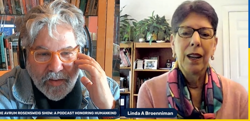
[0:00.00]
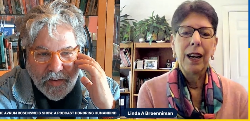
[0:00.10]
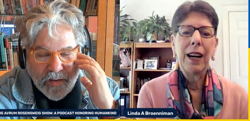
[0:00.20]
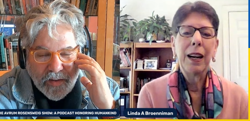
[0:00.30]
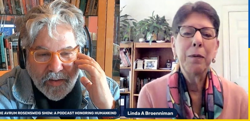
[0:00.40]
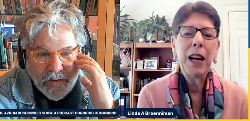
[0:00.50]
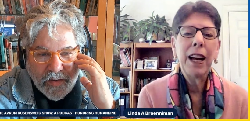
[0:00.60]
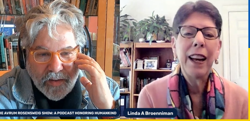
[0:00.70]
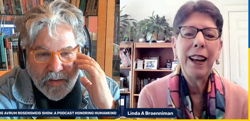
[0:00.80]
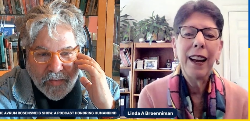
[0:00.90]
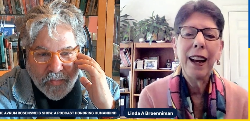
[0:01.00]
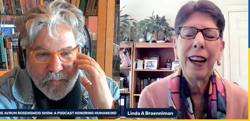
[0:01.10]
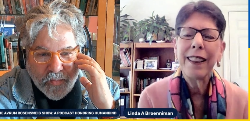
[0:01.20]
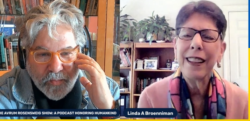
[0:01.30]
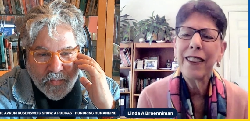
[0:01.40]
Speaker 1: Um, I
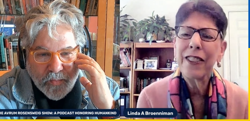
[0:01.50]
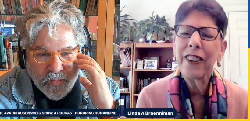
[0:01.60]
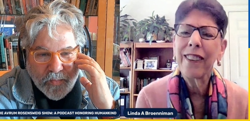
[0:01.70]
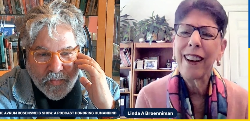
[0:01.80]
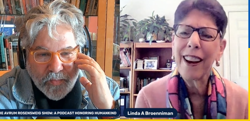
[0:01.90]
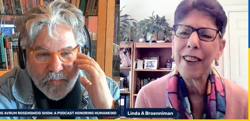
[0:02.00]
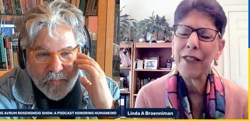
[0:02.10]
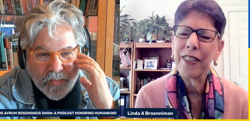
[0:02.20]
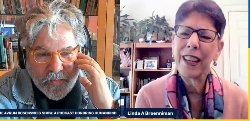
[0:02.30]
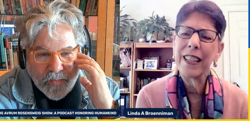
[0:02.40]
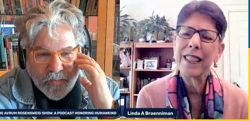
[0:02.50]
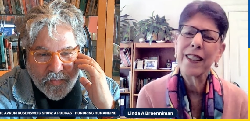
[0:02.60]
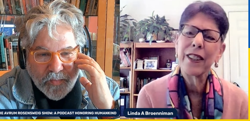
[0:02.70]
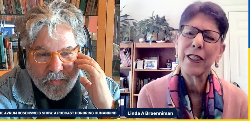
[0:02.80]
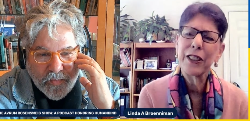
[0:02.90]
think there's a lot of things
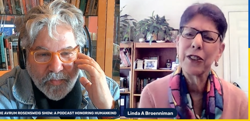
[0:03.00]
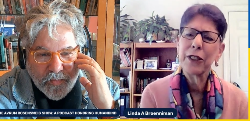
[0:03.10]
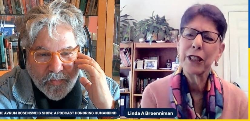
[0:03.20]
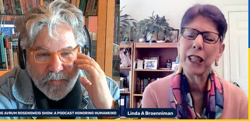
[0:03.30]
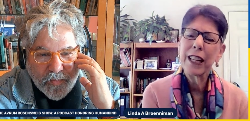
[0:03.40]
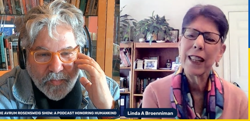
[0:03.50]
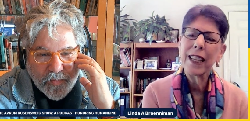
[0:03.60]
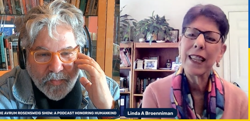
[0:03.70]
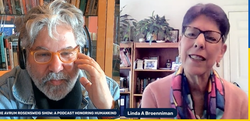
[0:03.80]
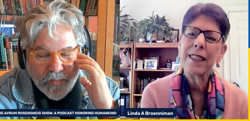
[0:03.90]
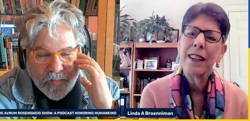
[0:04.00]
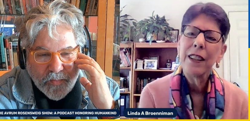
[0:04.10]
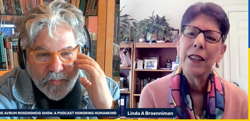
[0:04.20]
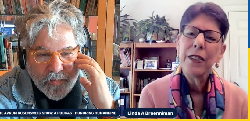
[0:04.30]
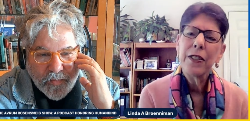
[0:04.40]
that are Jewish, and I think it's
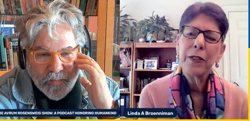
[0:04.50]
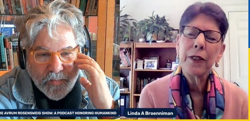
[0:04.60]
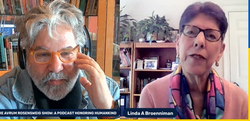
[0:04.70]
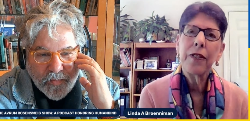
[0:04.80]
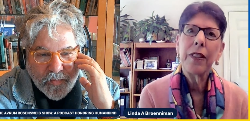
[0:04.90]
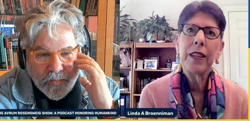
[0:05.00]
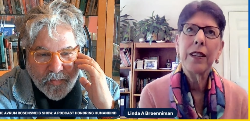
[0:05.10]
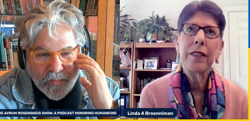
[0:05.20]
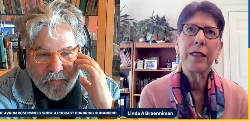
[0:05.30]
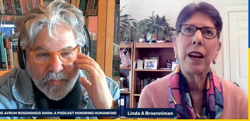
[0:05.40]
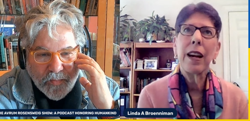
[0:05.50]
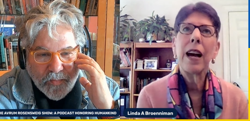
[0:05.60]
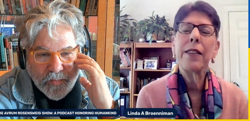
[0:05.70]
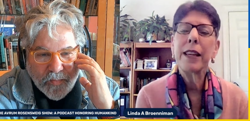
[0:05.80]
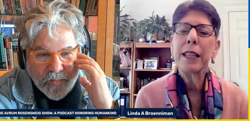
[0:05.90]
sort of this
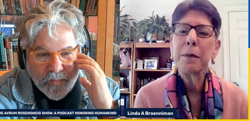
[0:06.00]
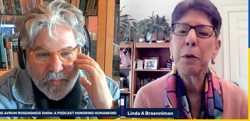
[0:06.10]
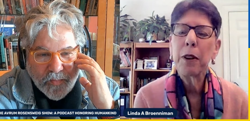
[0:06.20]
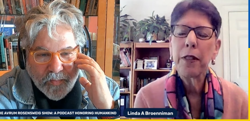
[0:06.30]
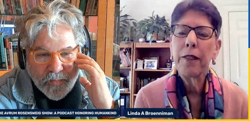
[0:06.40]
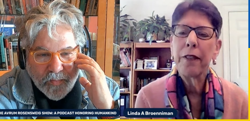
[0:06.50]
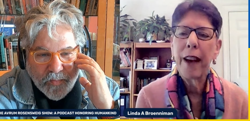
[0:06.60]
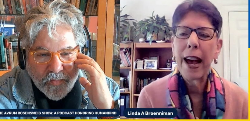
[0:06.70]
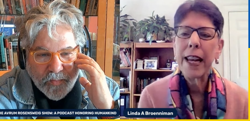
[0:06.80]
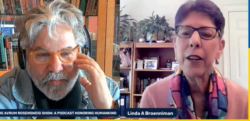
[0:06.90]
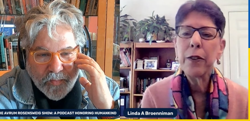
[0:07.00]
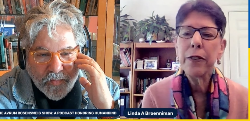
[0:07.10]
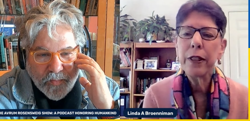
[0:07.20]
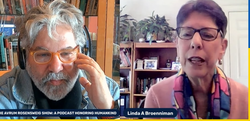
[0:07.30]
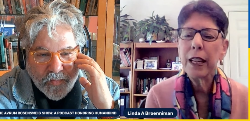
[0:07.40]
i think it's more of the
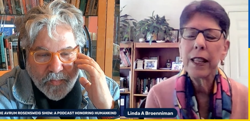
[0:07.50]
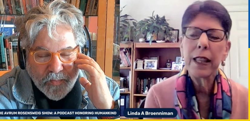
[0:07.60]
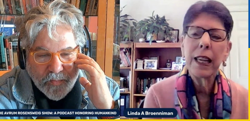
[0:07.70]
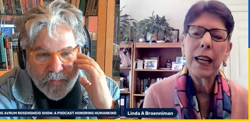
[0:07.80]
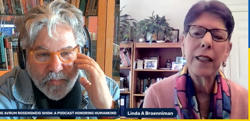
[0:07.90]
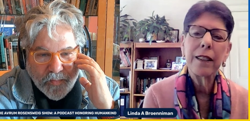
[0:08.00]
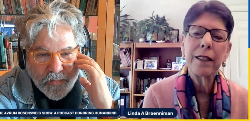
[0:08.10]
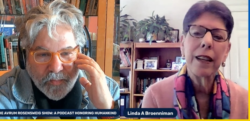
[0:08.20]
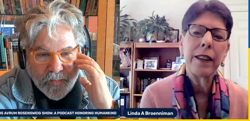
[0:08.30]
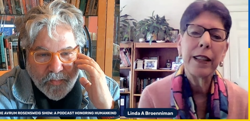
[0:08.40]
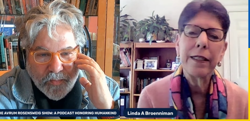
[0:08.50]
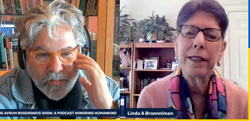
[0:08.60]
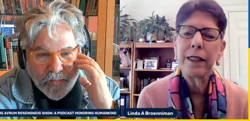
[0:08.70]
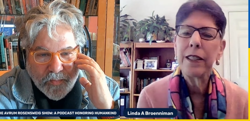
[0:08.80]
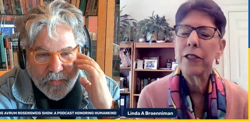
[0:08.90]
values than anything else and
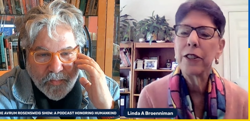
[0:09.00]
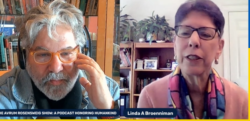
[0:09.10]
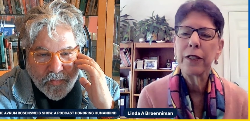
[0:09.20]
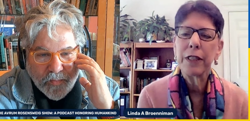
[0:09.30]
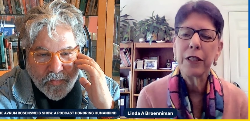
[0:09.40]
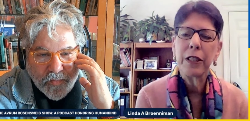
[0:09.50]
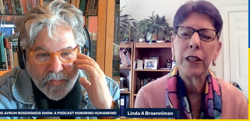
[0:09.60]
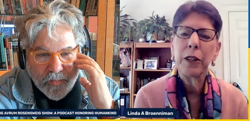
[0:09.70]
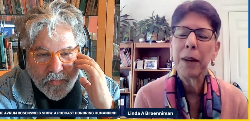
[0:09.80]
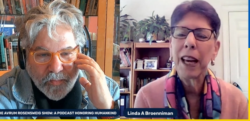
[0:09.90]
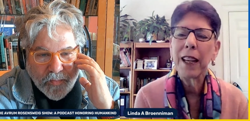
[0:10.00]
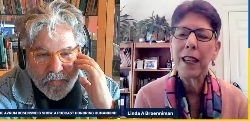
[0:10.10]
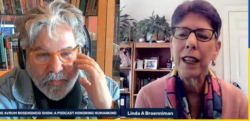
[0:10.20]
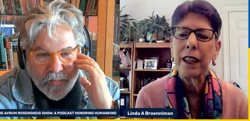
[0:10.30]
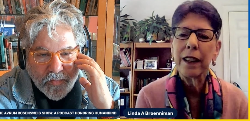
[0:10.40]
this this service to
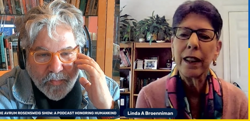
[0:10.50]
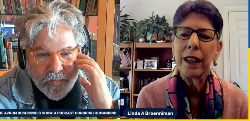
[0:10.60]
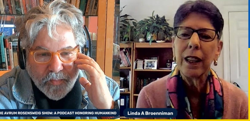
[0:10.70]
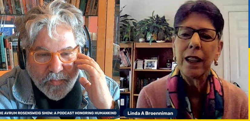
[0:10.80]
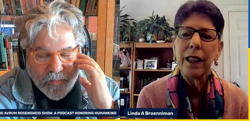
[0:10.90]
humanity that